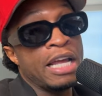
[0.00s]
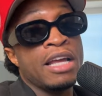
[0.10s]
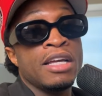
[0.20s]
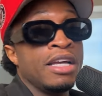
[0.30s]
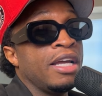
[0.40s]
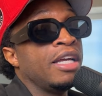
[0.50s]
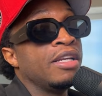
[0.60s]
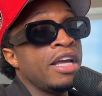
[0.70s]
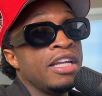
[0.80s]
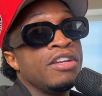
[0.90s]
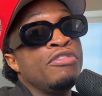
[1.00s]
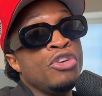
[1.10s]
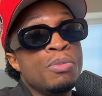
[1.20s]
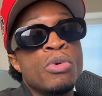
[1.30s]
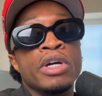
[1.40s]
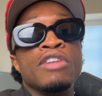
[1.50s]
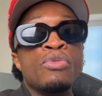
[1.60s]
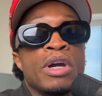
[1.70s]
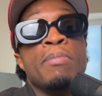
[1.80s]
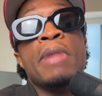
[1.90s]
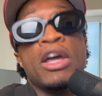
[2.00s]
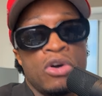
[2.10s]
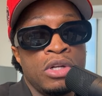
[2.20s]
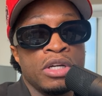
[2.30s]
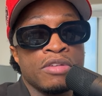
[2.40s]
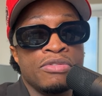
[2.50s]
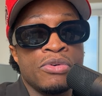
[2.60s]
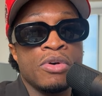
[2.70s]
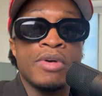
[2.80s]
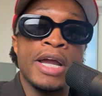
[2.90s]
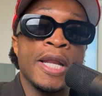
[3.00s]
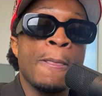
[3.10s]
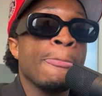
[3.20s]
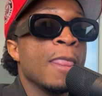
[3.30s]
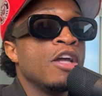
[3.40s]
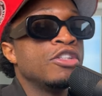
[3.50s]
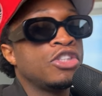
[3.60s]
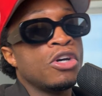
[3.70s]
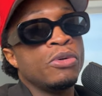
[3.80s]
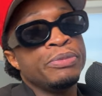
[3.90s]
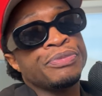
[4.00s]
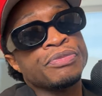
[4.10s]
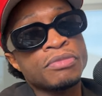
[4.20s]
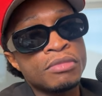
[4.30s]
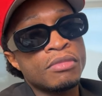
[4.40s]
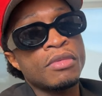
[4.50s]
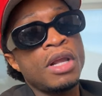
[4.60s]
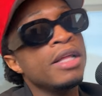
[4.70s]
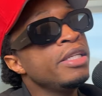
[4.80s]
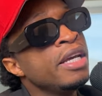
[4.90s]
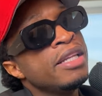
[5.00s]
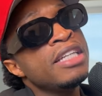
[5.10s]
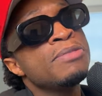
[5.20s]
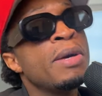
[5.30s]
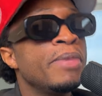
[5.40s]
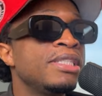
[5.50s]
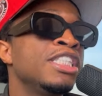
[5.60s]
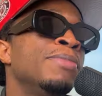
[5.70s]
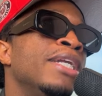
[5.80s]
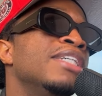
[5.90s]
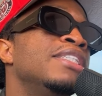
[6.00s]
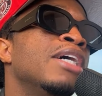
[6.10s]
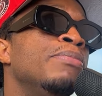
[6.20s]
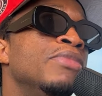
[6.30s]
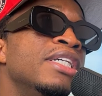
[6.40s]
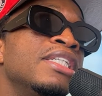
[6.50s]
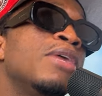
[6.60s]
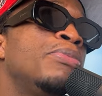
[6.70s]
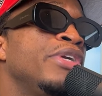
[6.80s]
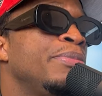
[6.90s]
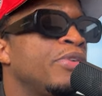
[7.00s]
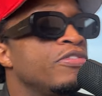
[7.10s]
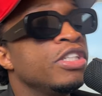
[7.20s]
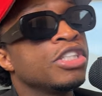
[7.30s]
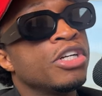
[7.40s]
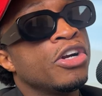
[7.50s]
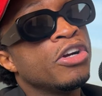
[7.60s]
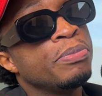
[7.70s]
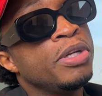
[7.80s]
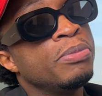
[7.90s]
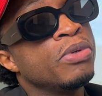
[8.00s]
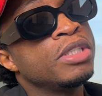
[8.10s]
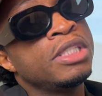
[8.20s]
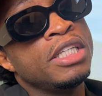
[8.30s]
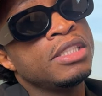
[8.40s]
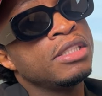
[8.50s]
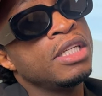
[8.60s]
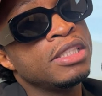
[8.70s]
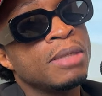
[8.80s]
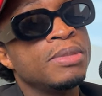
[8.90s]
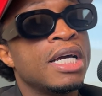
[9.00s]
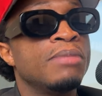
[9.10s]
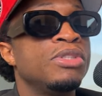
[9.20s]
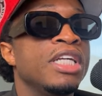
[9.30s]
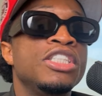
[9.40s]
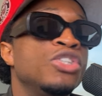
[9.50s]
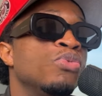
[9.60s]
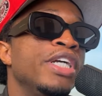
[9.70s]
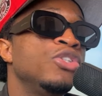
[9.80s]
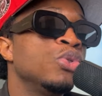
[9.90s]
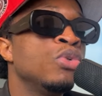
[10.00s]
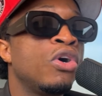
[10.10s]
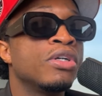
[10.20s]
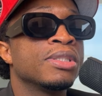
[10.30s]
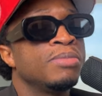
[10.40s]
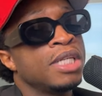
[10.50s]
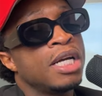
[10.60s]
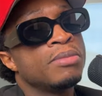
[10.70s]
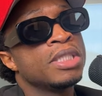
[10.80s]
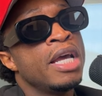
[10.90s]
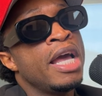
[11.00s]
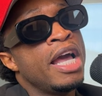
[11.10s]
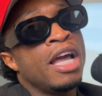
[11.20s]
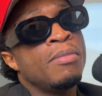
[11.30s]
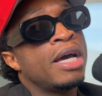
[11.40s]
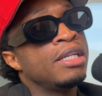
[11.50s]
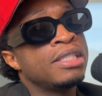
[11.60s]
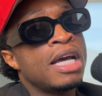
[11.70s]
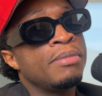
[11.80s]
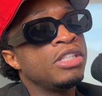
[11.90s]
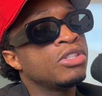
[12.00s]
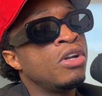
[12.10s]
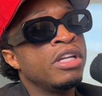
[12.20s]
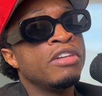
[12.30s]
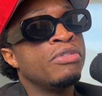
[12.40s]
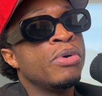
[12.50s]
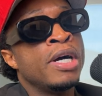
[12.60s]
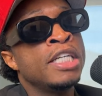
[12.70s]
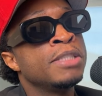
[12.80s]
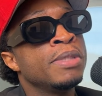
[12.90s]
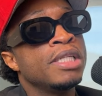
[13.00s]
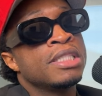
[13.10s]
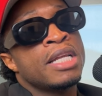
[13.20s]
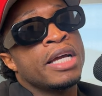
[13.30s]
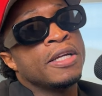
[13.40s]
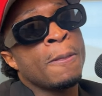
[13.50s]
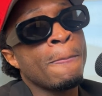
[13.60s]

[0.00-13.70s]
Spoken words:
and the viewpoint of what men are looking for, right? So, yeah, that's my message, man. That's how pretty privilege can hurt people, because they sometimes just wait too long sometimes, and by the time they start looking for a husband, it's like,